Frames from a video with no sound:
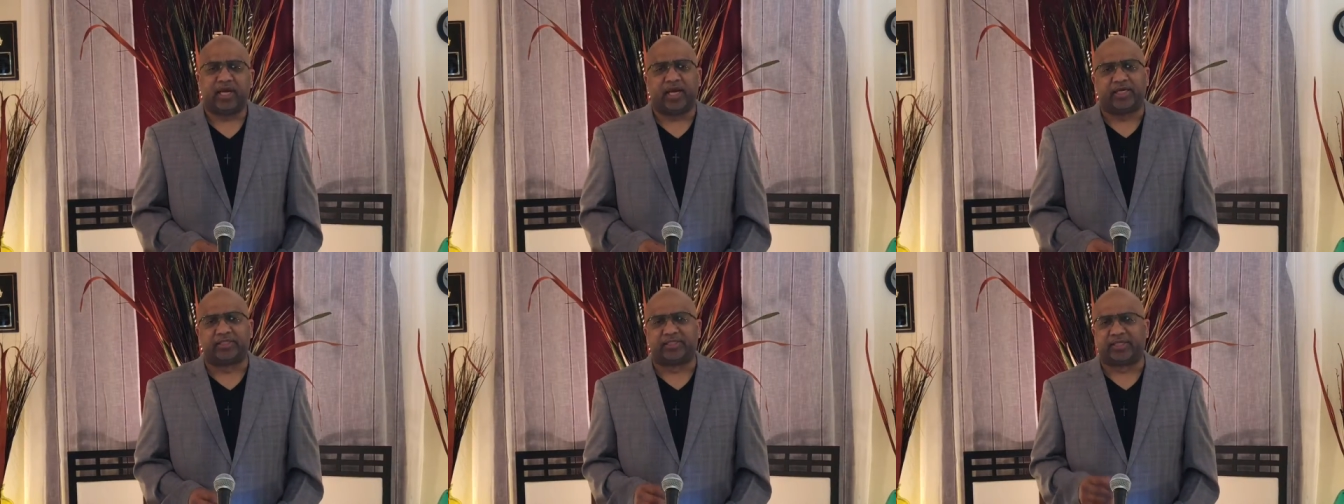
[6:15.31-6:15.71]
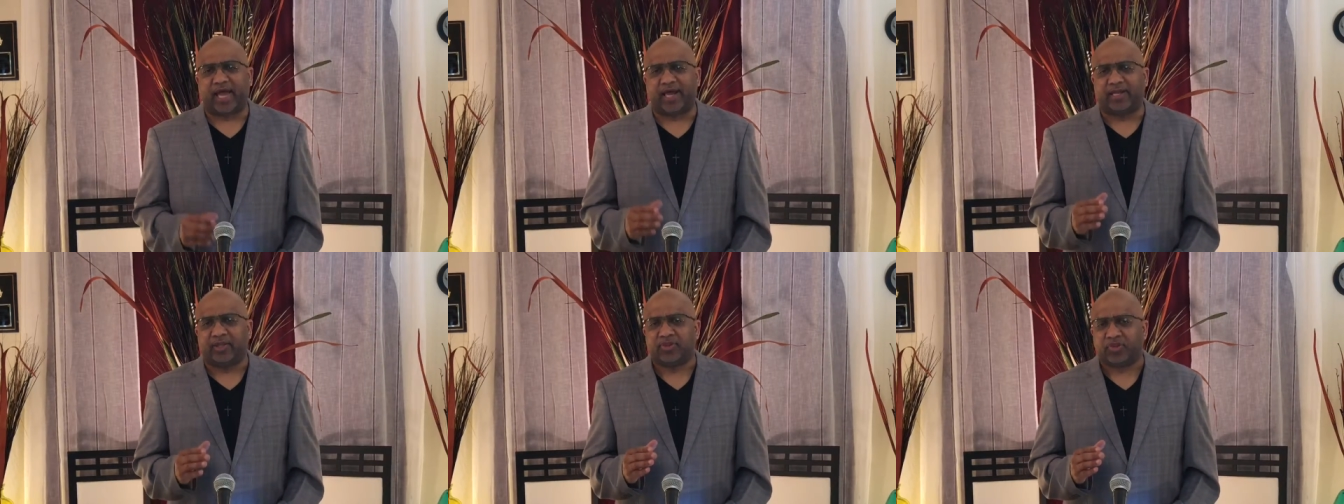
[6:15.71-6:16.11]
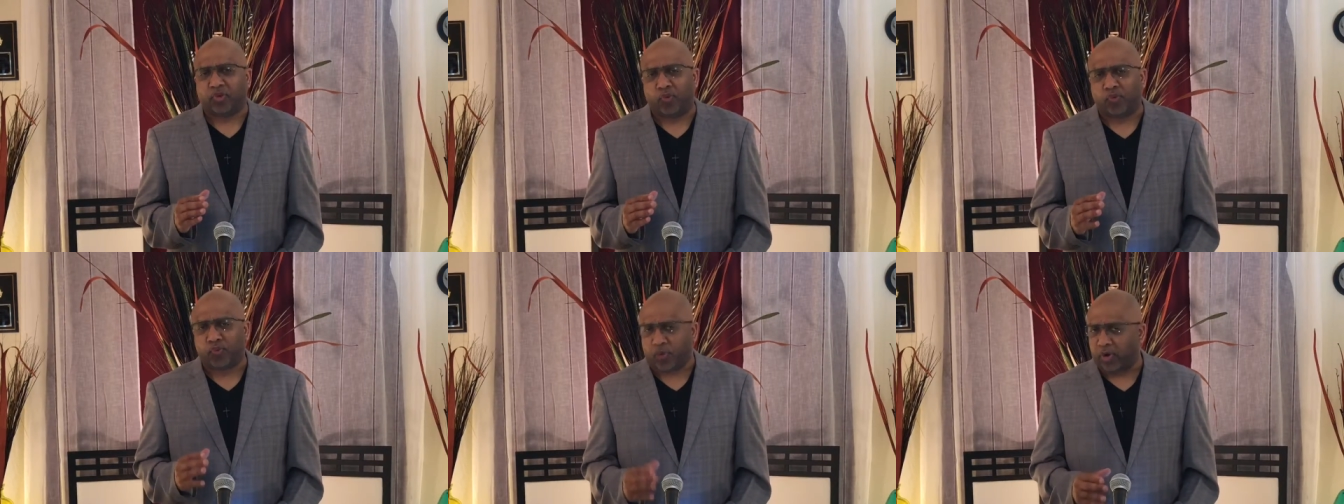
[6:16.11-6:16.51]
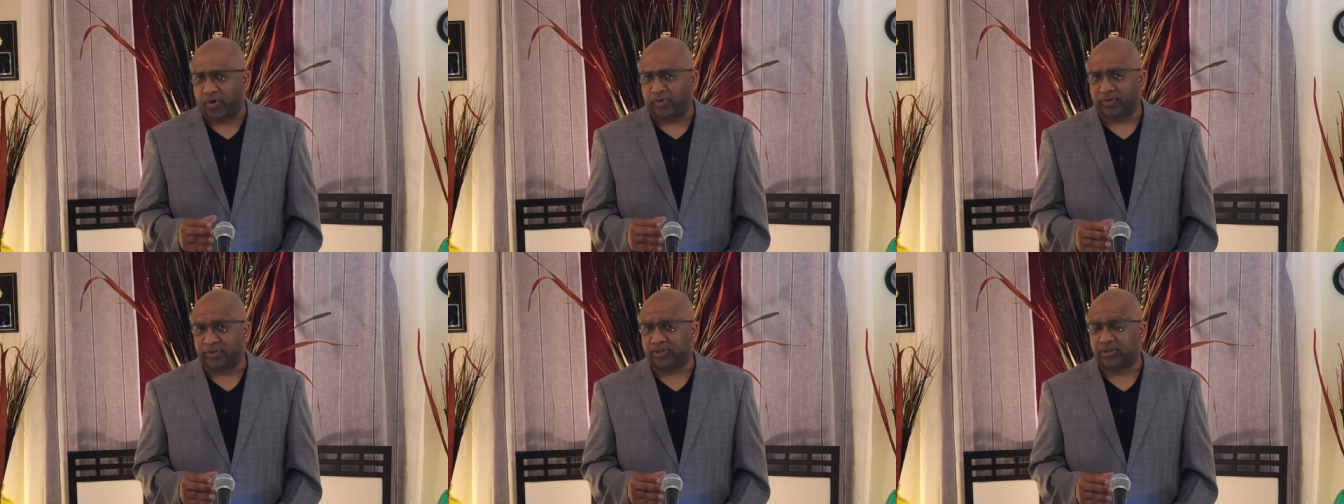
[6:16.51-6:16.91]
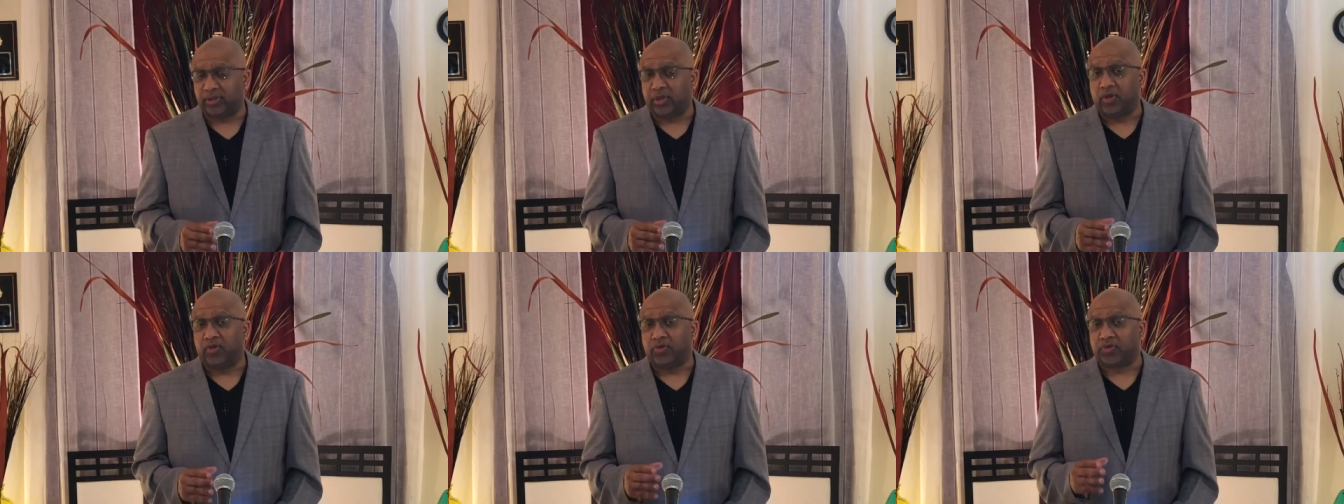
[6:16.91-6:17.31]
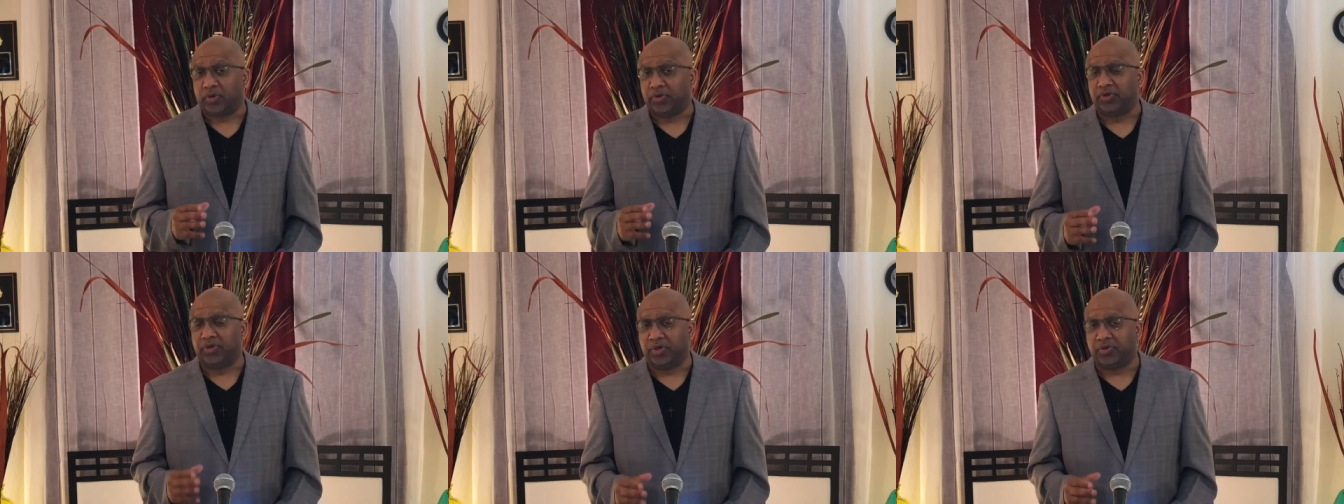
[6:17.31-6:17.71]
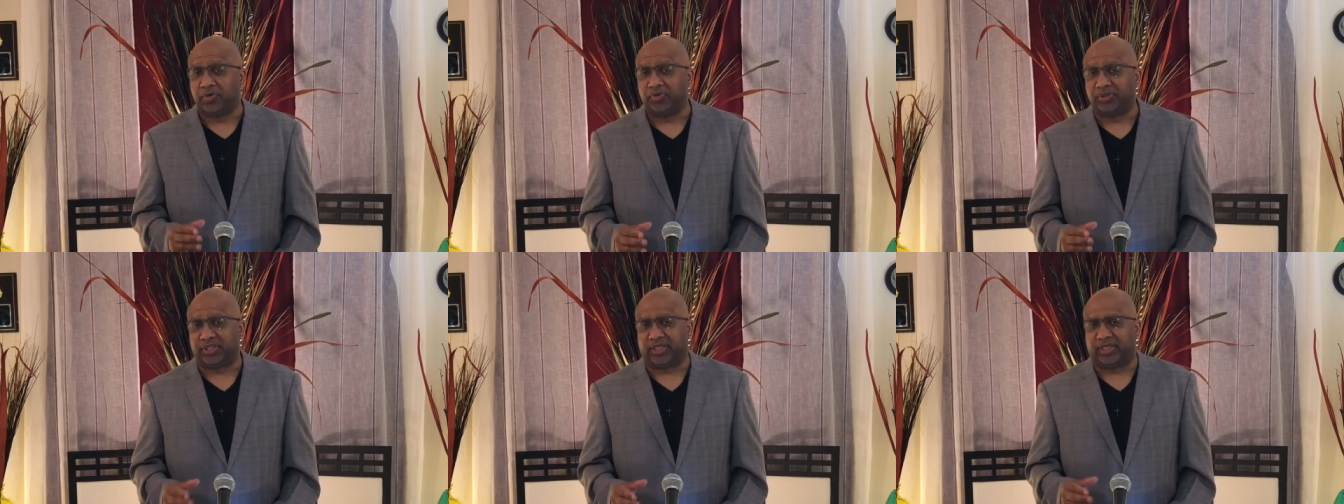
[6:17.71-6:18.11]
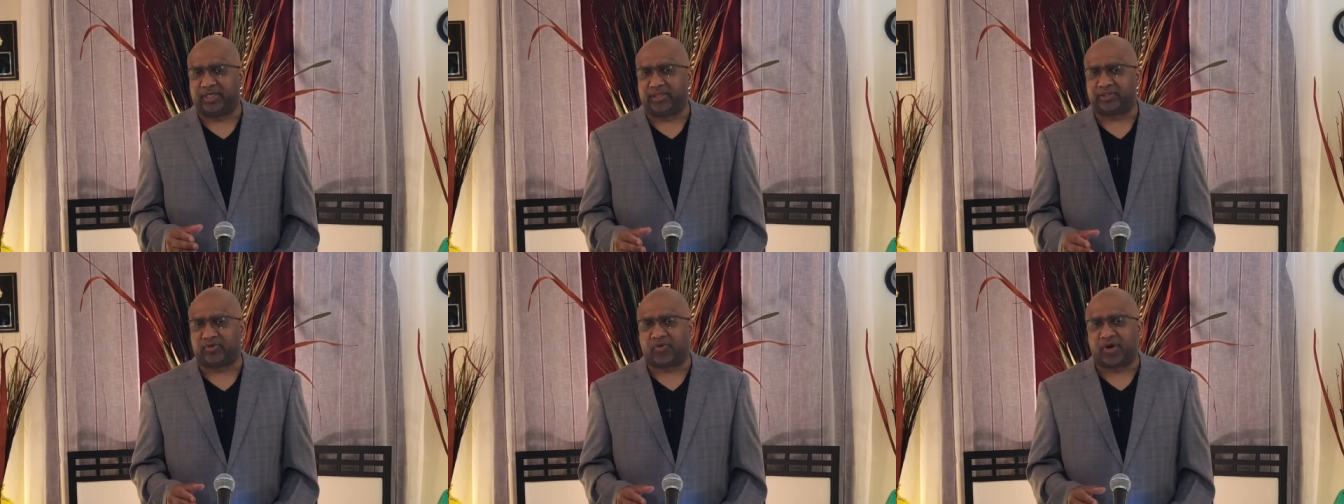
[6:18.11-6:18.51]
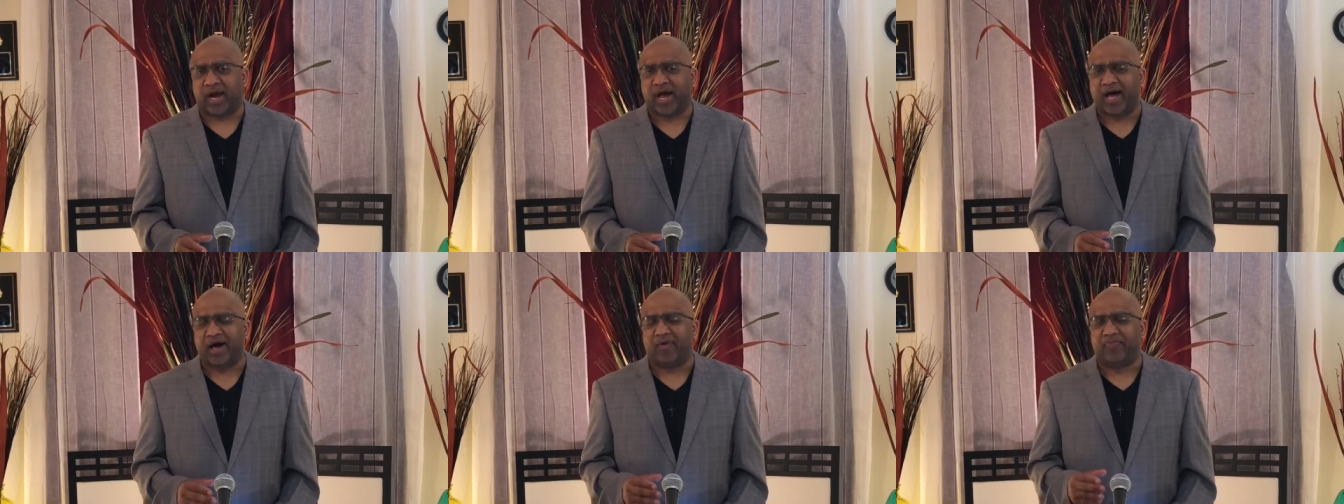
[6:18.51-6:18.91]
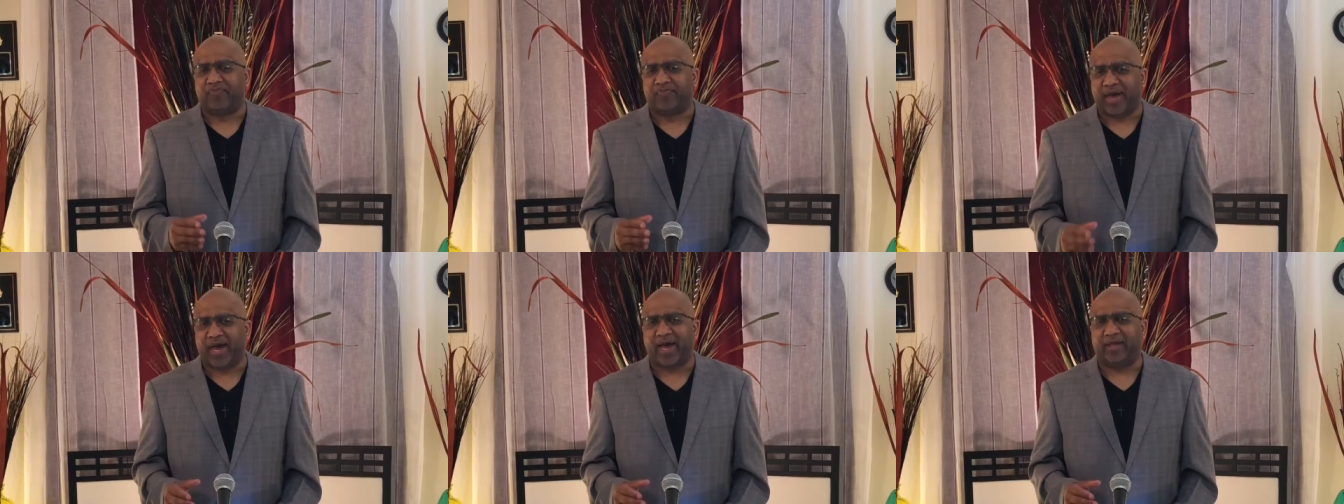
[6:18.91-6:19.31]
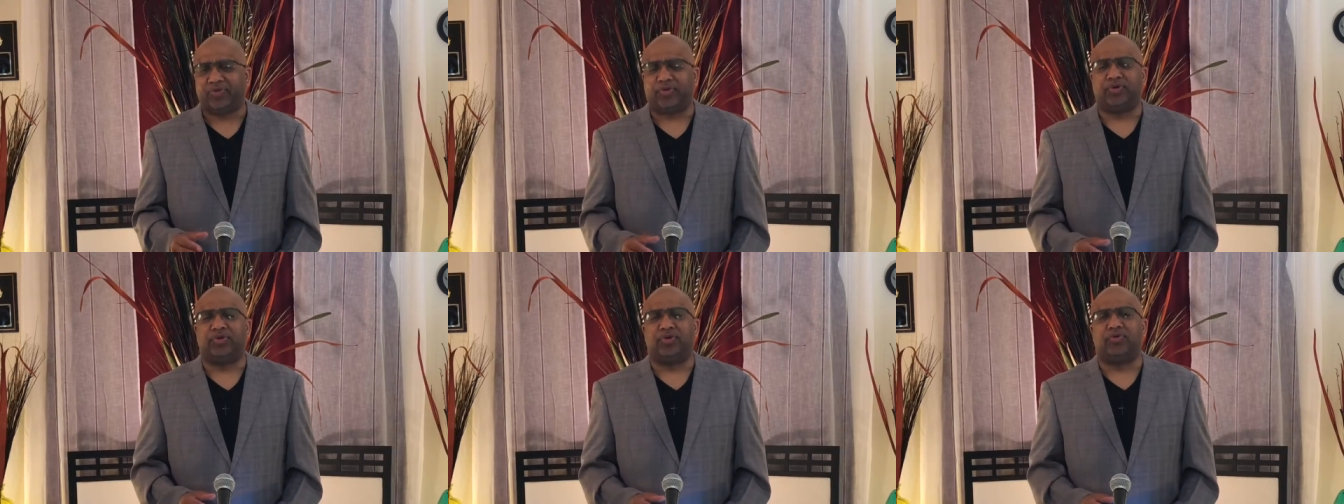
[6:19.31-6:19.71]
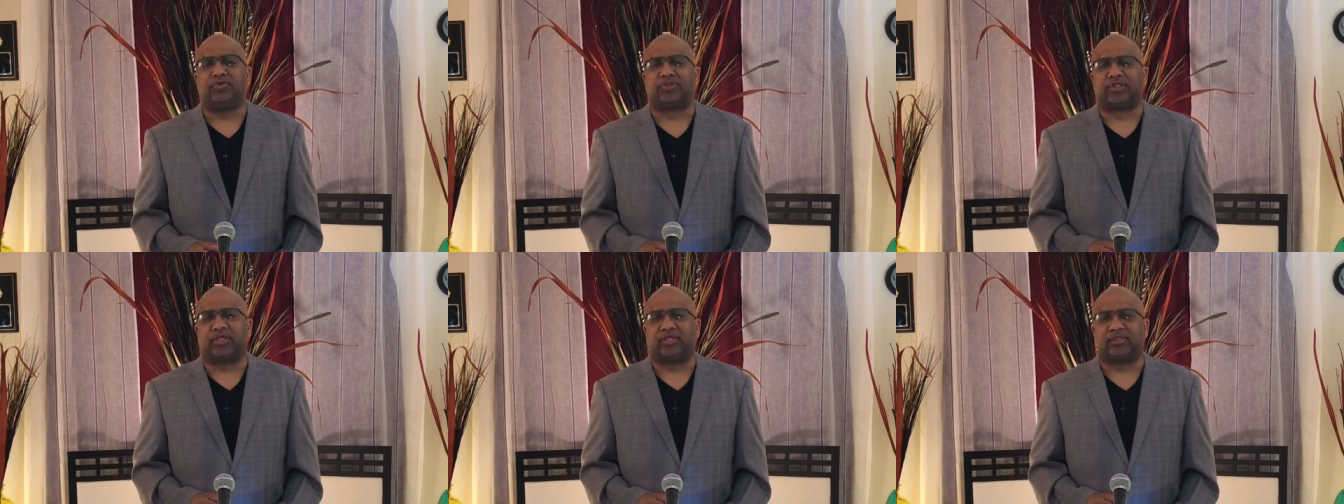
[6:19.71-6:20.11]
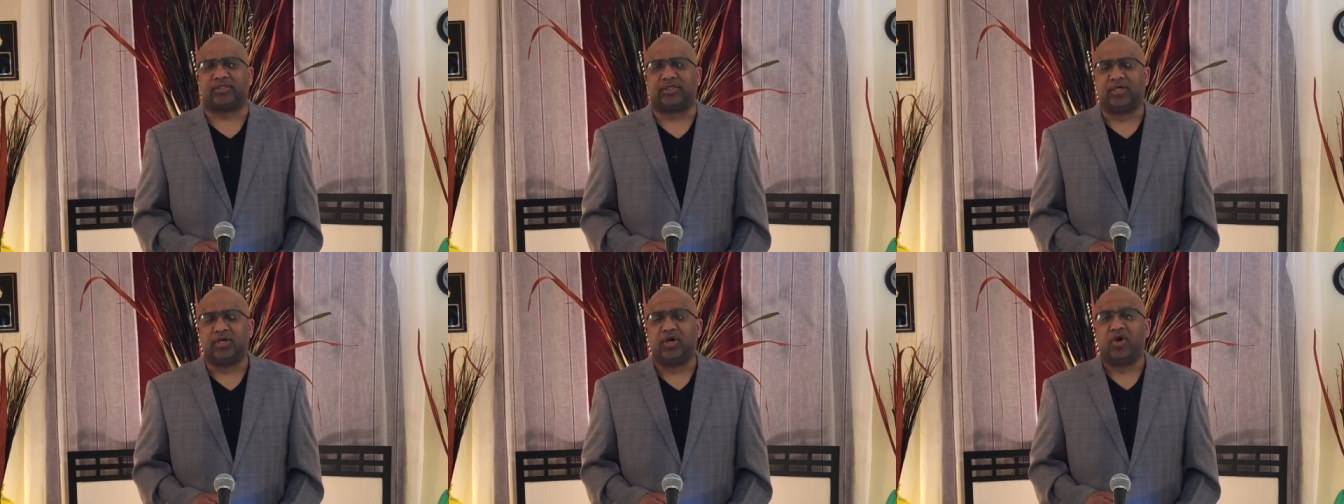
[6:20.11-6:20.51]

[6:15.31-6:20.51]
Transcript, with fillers: is that the worse the news is, or how bad the news is,